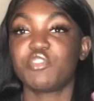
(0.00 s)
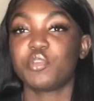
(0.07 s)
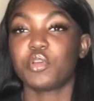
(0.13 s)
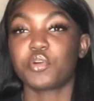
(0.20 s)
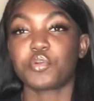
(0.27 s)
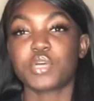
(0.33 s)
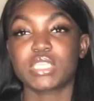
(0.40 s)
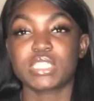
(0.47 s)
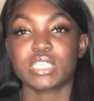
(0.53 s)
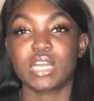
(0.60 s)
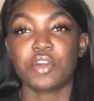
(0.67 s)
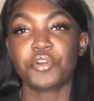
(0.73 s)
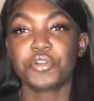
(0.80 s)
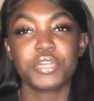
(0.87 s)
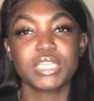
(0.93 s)
if you order
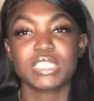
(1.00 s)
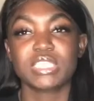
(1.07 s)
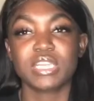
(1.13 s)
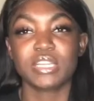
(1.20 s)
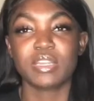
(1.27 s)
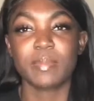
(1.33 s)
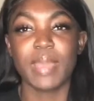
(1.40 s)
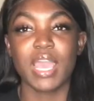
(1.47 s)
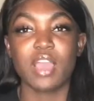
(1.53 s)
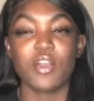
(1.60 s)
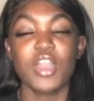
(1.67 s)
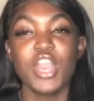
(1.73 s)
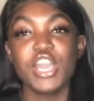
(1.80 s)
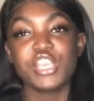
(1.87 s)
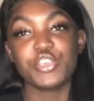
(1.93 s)
a, order a certain
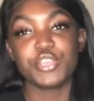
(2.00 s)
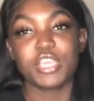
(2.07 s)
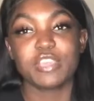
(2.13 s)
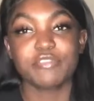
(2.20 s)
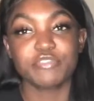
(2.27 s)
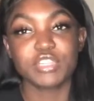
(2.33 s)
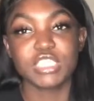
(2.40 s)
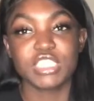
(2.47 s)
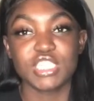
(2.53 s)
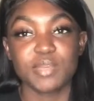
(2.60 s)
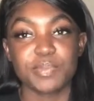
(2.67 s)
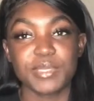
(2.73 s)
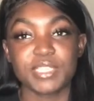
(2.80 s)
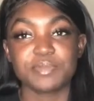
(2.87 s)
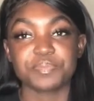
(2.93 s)
amount, you get free
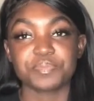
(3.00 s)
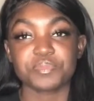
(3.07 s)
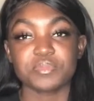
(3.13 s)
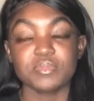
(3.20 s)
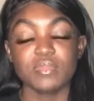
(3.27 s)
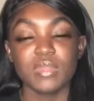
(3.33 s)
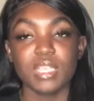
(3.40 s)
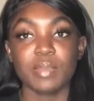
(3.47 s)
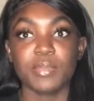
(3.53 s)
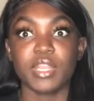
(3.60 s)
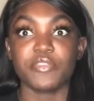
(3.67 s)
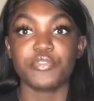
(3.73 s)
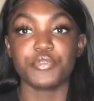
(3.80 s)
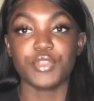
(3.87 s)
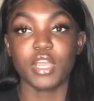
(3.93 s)
shipping. But
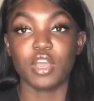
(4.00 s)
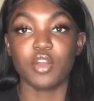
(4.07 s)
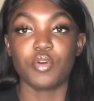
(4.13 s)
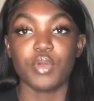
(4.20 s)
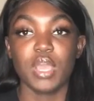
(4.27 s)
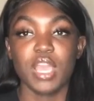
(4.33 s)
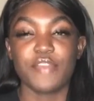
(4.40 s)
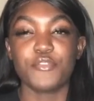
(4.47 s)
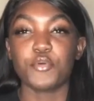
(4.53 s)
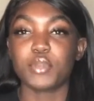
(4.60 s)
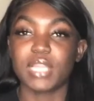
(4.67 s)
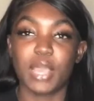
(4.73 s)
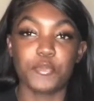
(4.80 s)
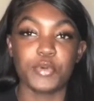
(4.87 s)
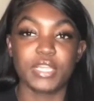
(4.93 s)
if you don't, if you
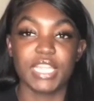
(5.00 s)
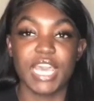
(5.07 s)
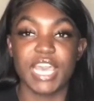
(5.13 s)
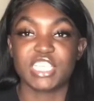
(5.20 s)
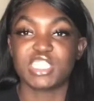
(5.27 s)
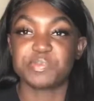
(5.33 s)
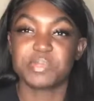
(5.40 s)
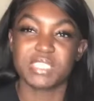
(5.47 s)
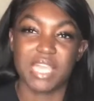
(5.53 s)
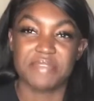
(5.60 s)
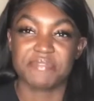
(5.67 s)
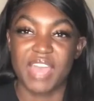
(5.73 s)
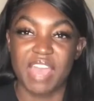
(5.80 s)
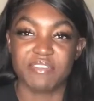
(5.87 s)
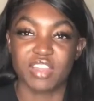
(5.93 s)
order like one lash, shipping is
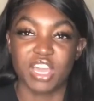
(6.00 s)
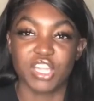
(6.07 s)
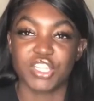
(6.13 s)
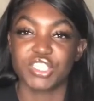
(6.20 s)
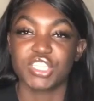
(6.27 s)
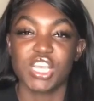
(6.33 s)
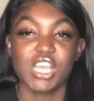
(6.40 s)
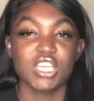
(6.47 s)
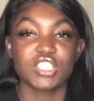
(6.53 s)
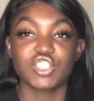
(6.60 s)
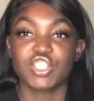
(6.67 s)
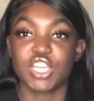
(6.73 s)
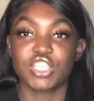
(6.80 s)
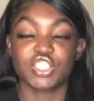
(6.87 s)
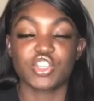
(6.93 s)
like five dollars.
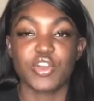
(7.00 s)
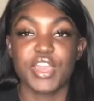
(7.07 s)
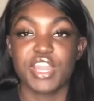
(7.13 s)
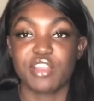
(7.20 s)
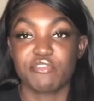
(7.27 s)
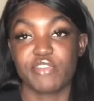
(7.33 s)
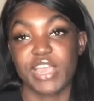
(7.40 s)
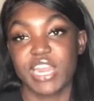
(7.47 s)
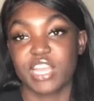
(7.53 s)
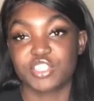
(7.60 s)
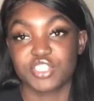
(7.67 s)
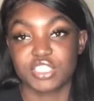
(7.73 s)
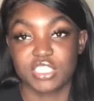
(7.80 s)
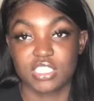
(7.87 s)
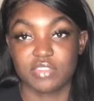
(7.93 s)
So I just go ahead and write
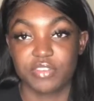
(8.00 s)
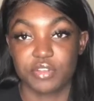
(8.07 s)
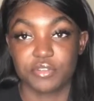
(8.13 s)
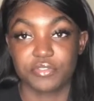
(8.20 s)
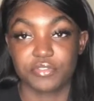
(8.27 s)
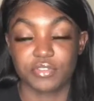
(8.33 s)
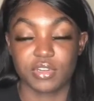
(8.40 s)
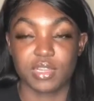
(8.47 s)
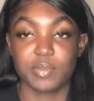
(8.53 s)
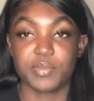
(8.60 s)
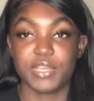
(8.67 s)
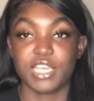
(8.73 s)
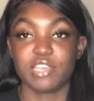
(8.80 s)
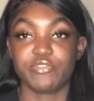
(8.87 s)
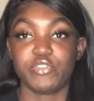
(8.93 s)
out your stuff on the front.
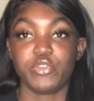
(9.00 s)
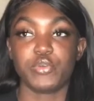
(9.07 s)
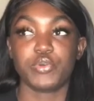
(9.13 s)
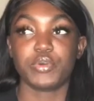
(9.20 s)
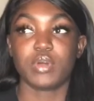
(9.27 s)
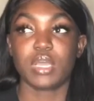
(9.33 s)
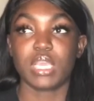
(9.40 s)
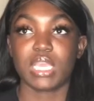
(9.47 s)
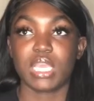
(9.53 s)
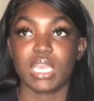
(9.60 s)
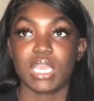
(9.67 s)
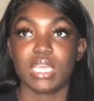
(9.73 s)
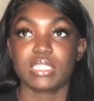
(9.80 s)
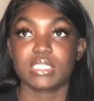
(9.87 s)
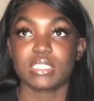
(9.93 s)
But if you
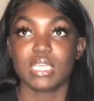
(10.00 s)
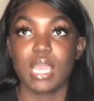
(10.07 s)
get